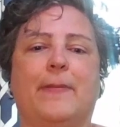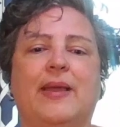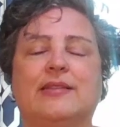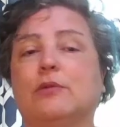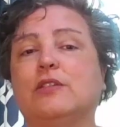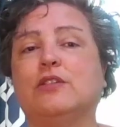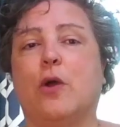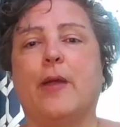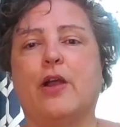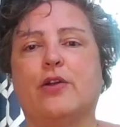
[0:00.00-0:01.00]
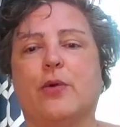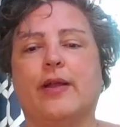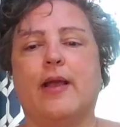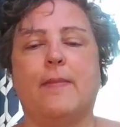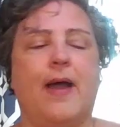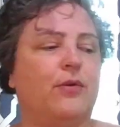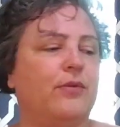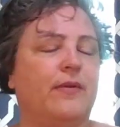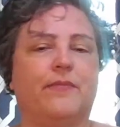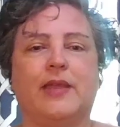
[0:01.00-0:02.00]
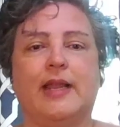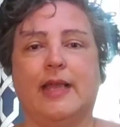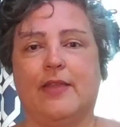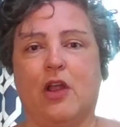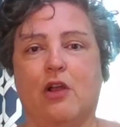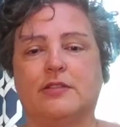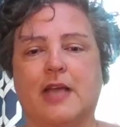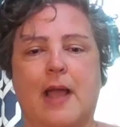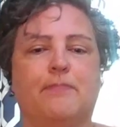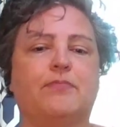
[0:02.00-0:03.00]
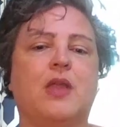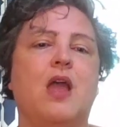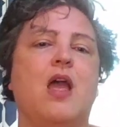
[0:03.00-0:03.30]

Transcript: um, because I was so paranoid about getting it there on time.